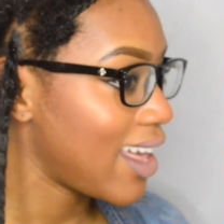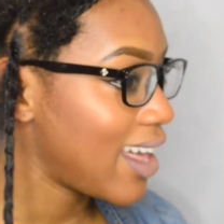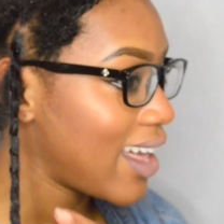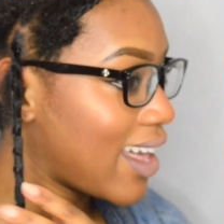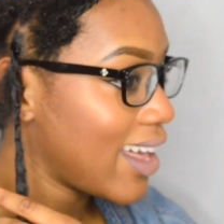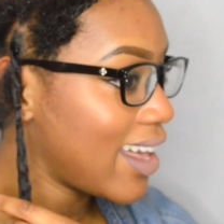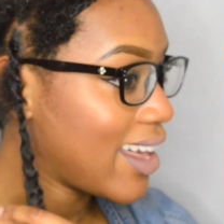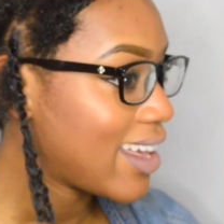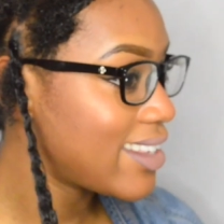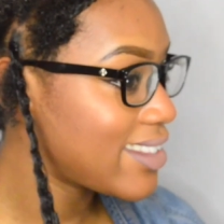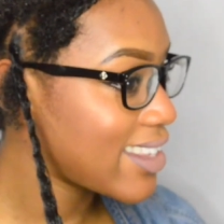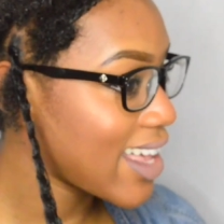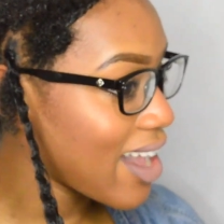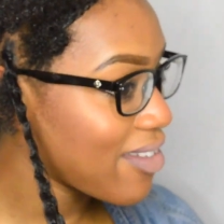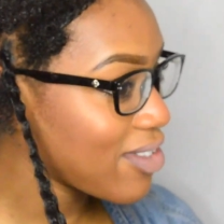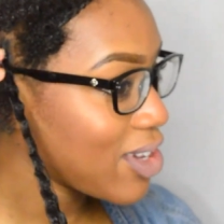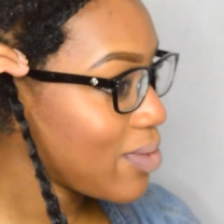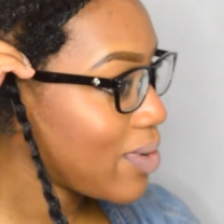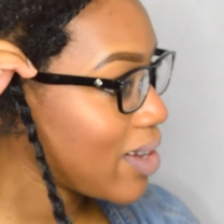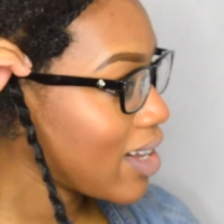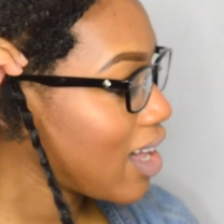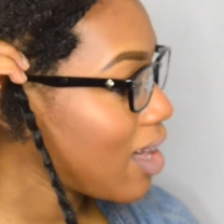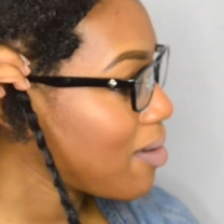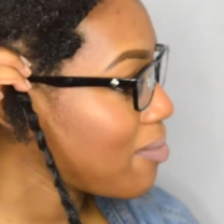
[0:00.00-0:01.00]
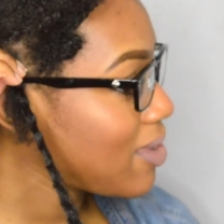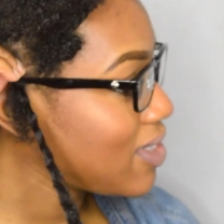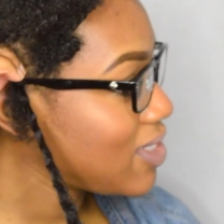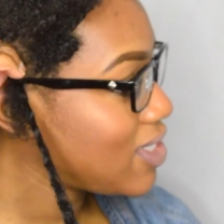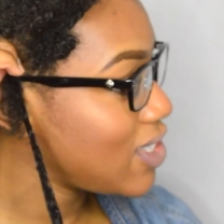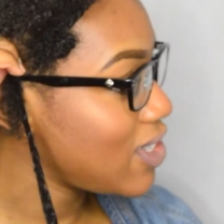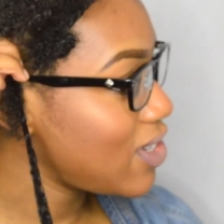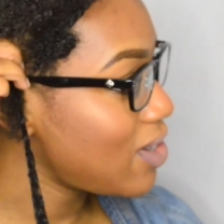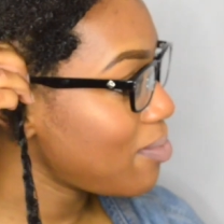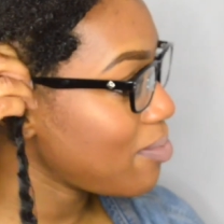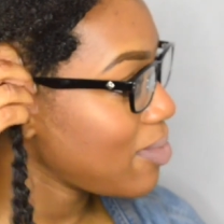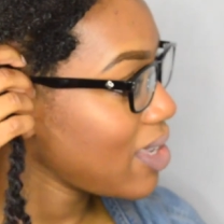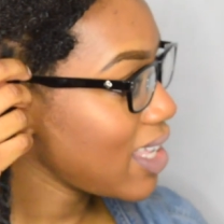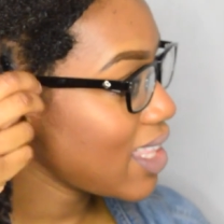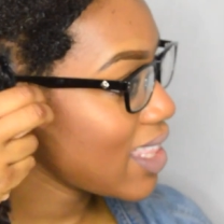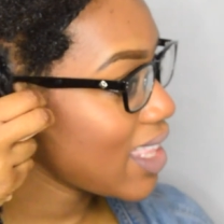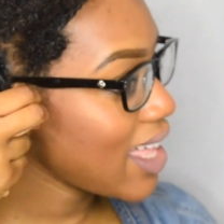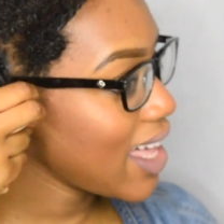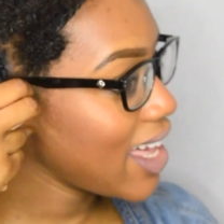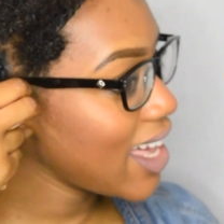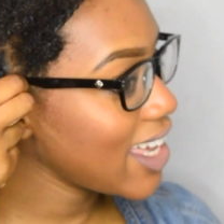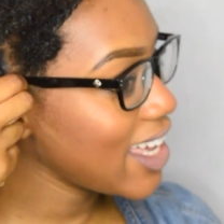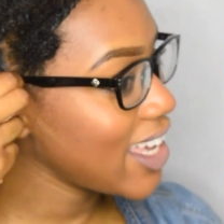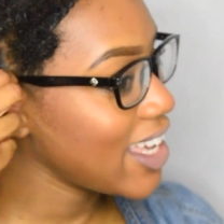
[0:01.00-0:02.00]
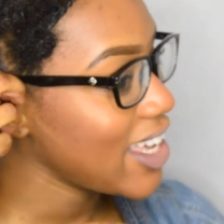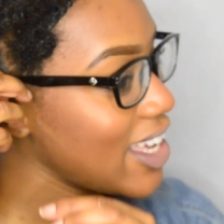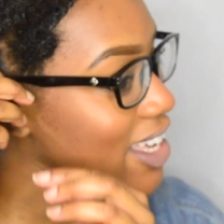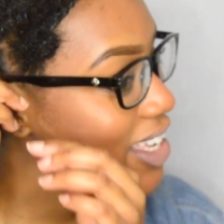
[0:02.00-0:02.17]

is everyone coming to you and being like,